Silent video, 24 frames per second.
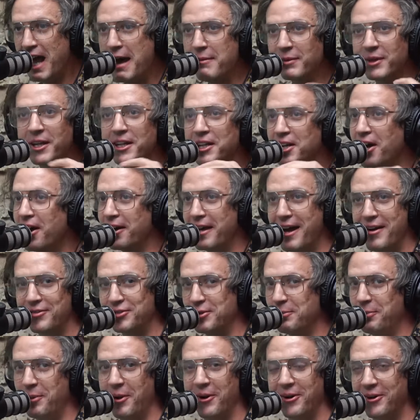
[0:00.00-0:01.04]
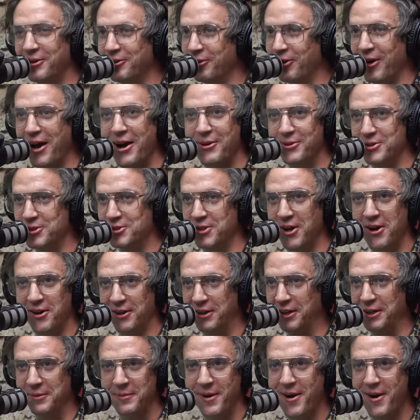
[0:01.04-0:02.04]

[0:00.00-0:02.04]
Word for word: to cut out the part where I was talking about